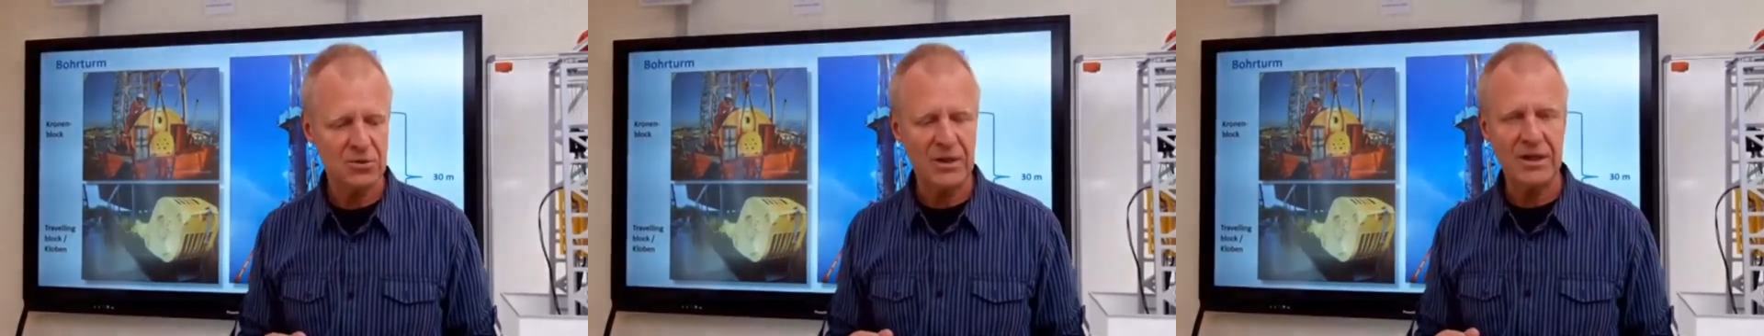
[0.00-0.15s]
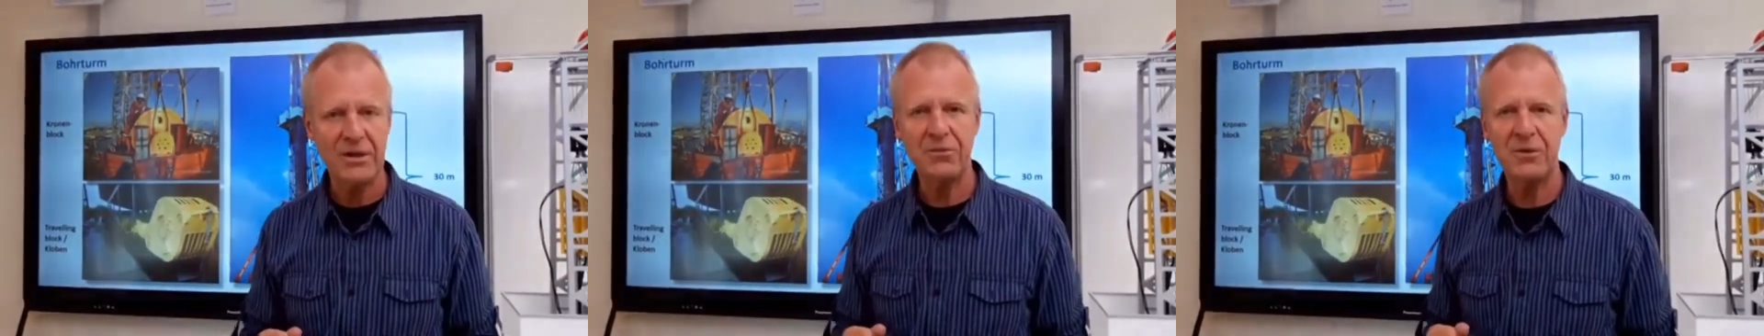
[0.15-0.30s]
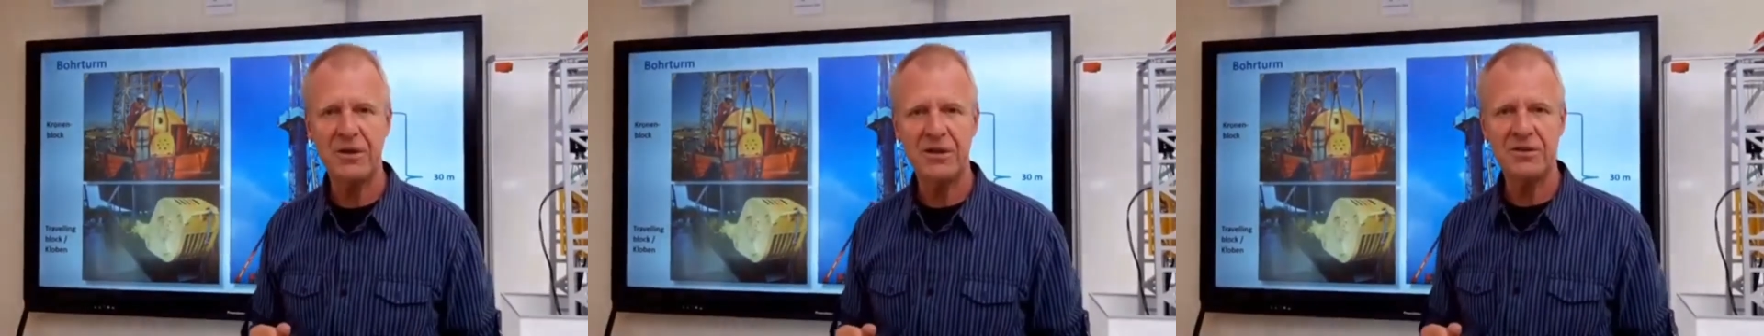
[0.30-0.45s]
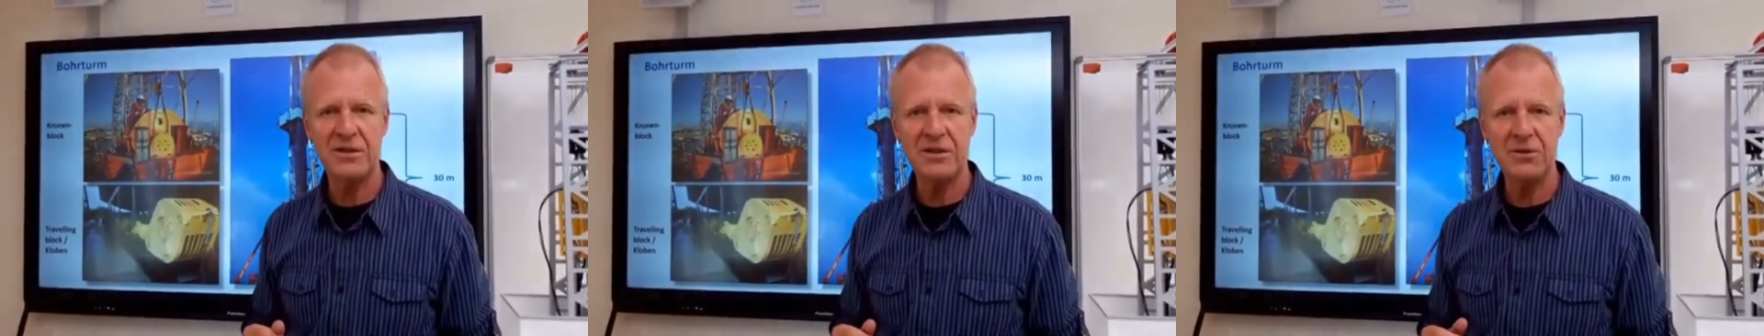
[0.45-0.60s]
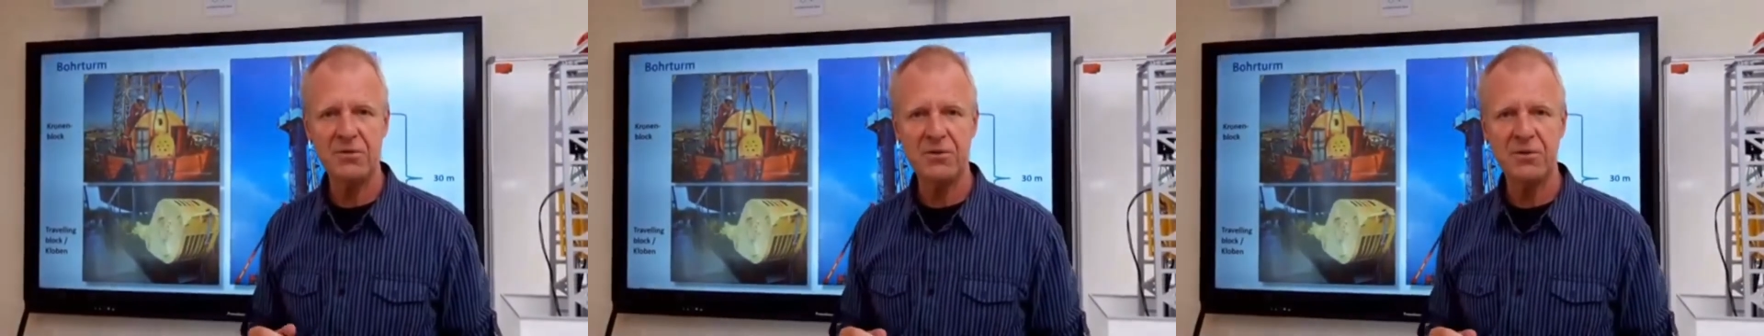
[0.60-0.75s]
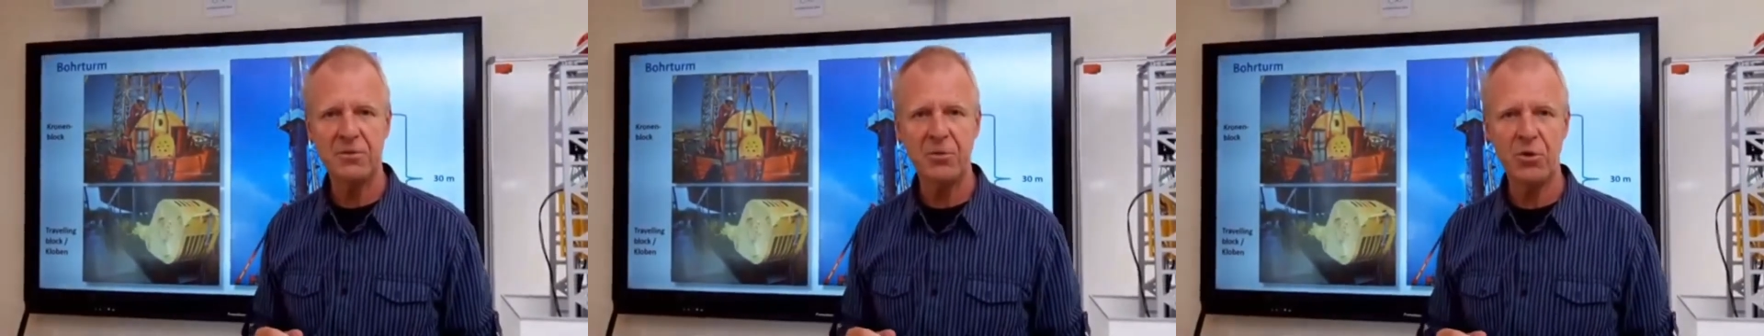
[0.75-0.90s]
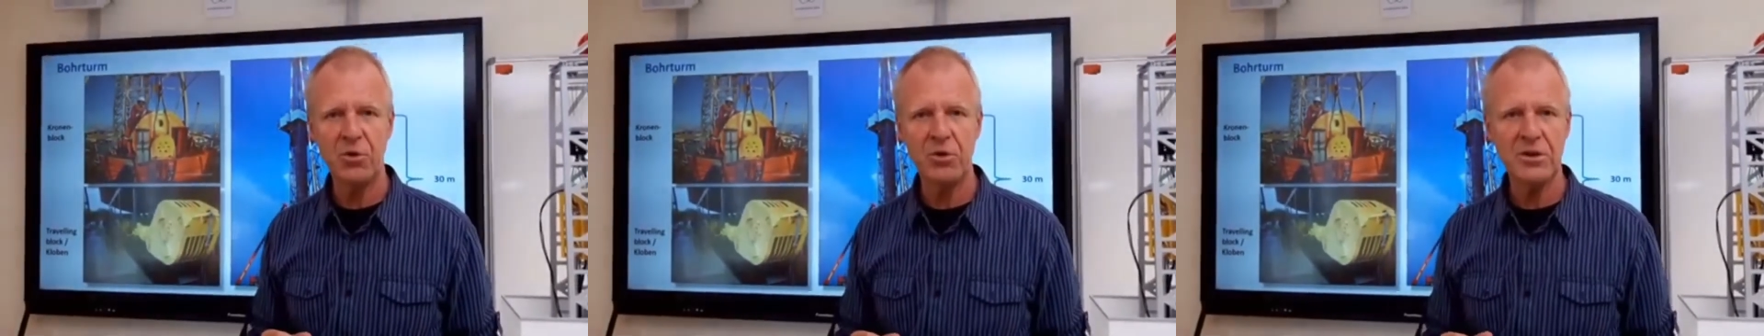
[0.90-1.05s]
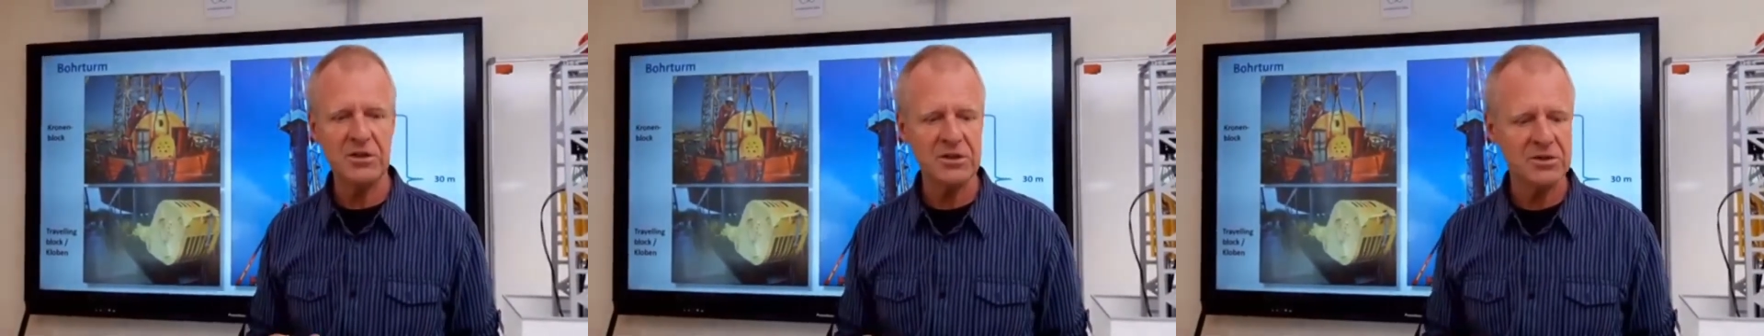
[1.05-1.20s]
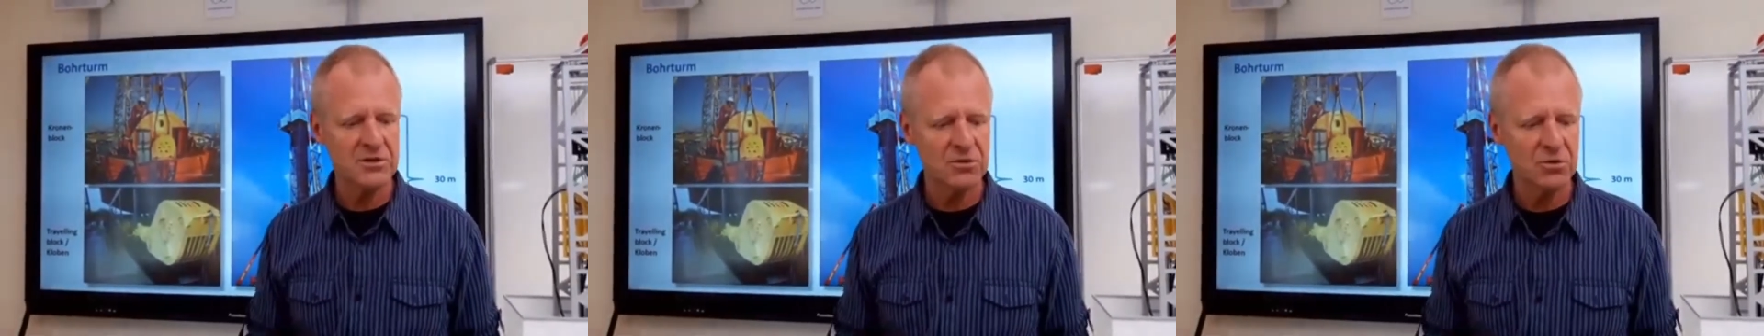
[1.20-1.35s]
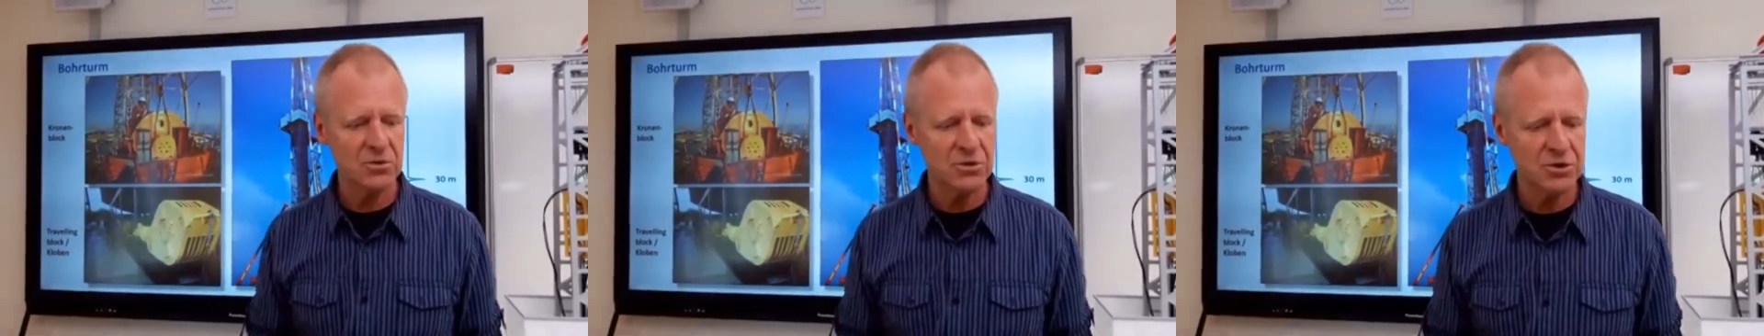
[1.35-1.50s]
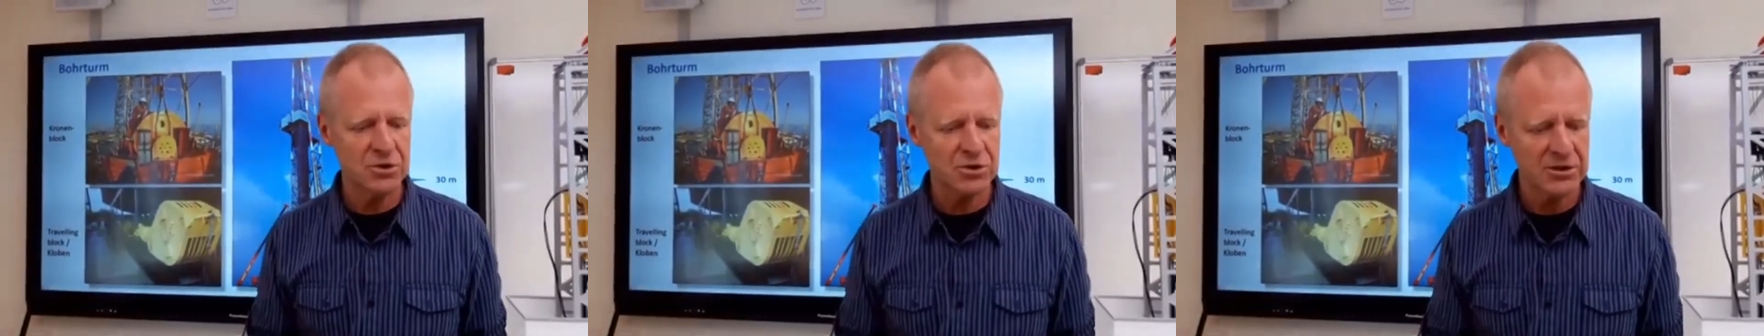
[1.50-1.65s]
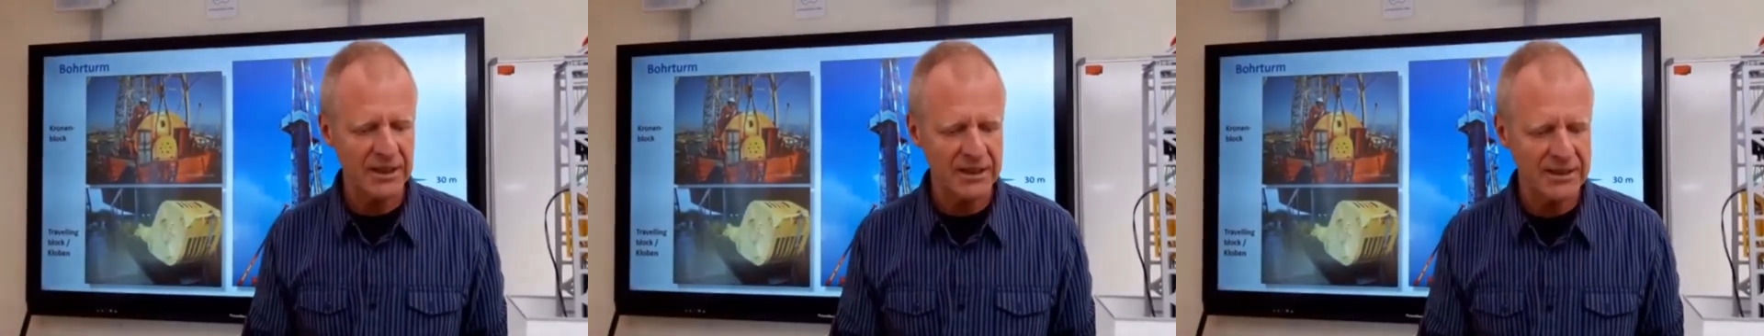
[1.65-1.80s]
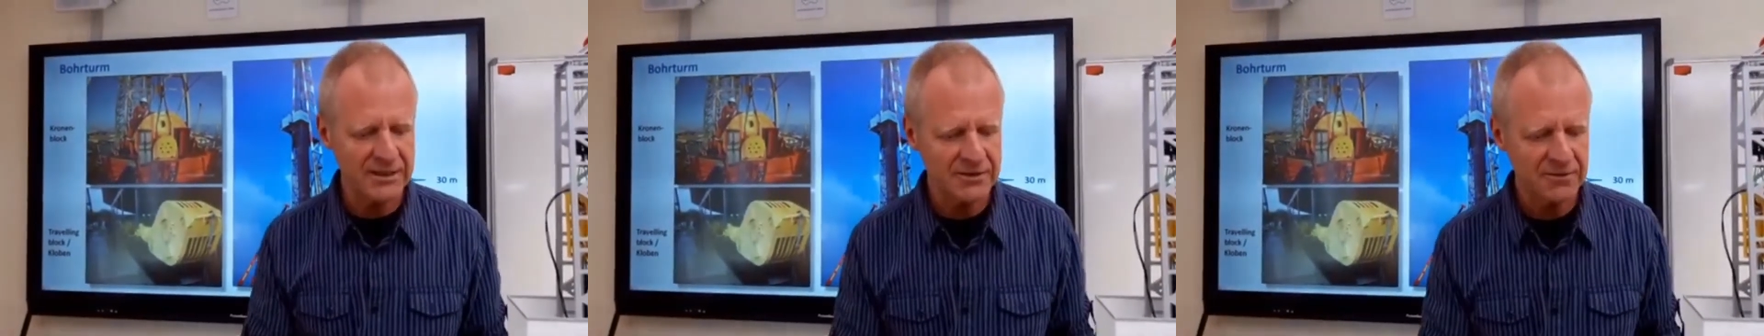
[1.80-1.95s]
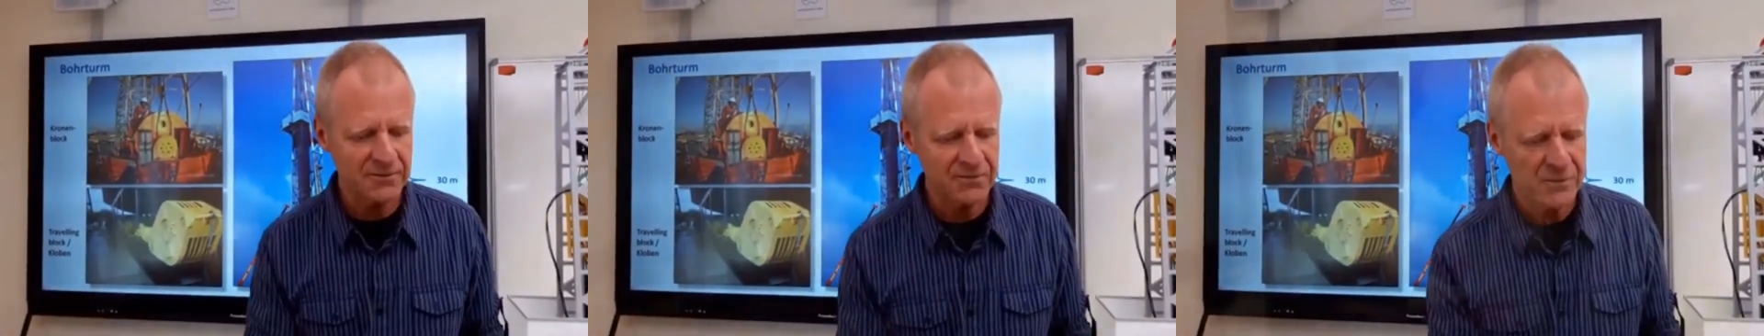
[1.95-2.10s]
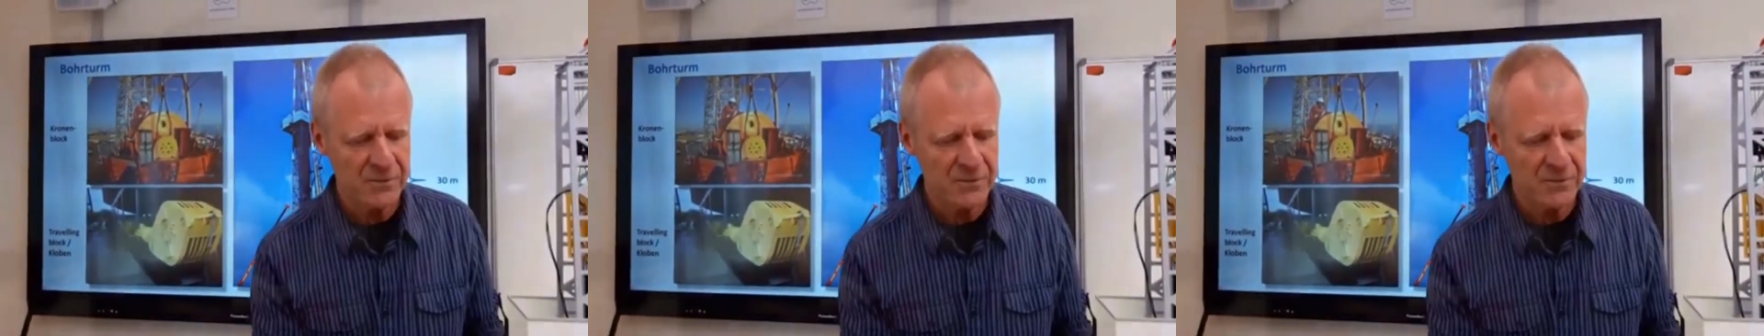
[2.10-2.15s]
possible, you need to pull out in